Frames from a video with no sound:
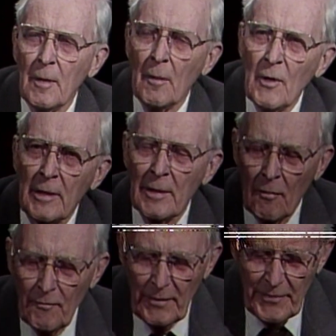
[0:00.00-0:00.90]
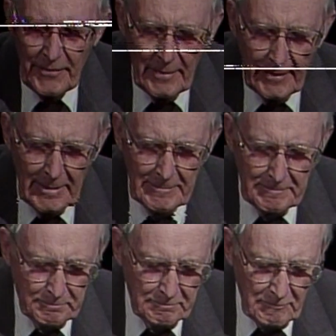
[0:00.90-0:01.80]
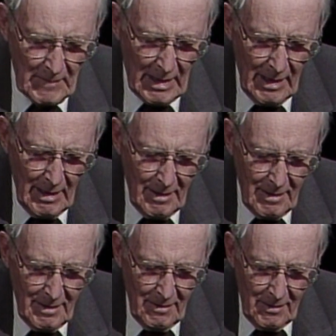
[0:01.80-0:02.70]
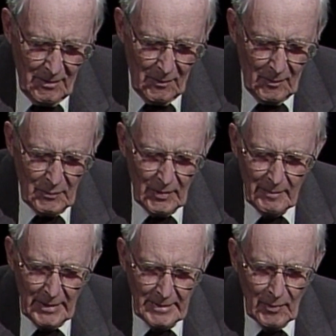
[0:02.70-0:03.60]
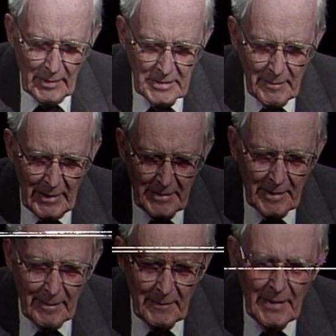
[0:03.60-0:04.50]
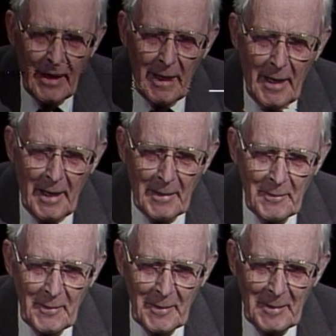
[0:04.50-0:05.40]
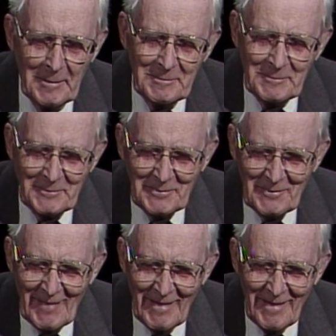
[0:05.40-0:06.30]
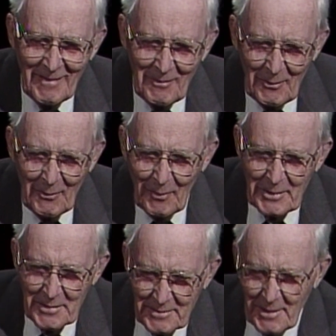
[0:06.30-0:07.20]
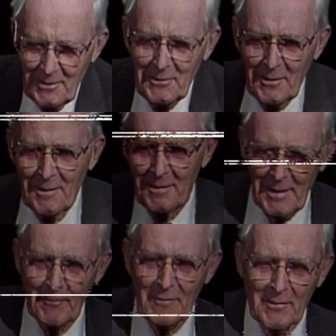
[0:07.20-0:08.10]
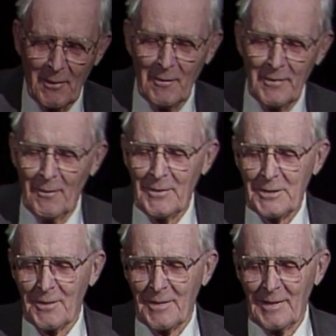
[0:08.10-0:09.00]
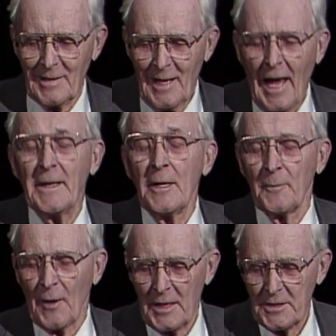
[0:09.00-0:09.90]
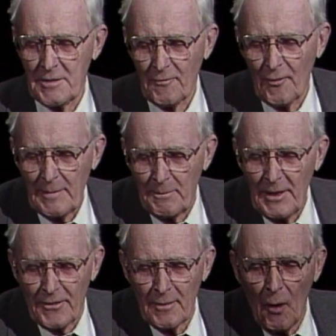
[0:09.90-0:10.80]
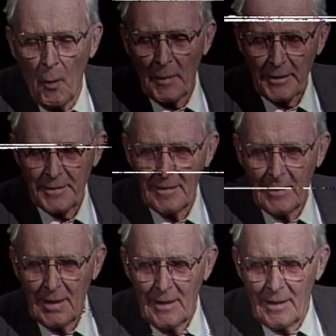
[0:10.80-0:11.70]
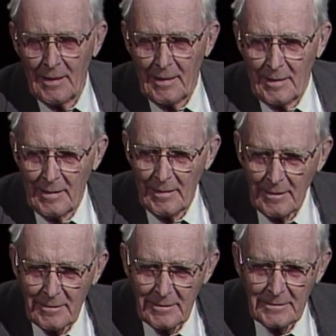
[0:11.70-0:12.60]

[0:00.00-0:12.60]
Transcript: breaking over with the oh boy, Monday morning's a bad time. And what is it? Some of you can know this certainly. And enterprise is of great pith and moment. In